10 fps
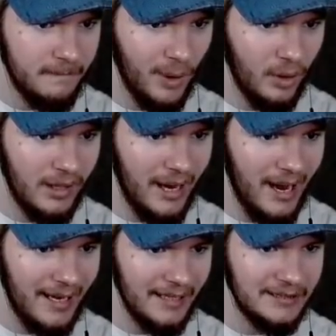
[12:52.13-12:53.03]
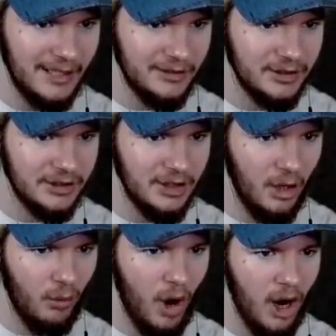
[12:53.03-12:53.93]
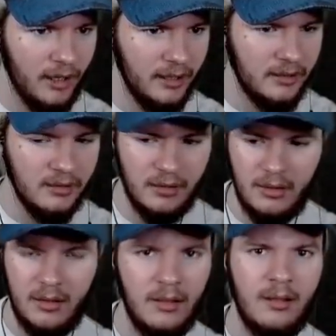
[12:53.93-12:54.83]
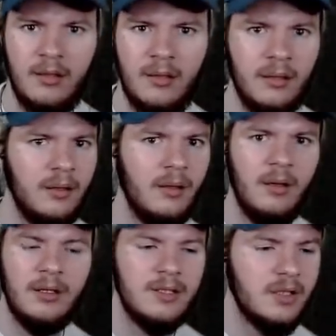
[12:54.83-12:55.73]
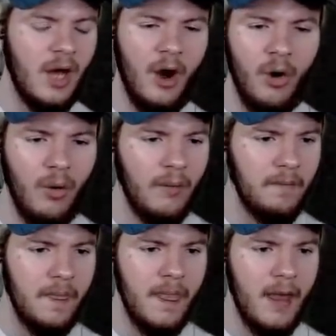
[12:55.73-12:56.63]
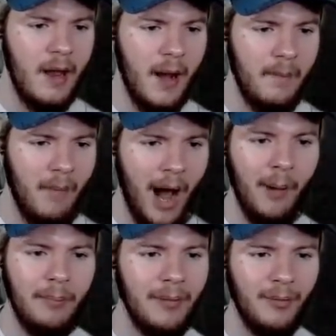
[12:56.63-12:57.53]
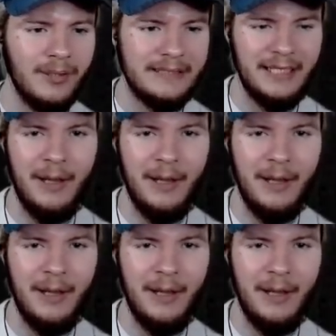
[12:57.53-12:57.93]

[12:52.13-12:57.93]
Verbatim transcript: Okay, I guess I'll just start walking. So, Mom was in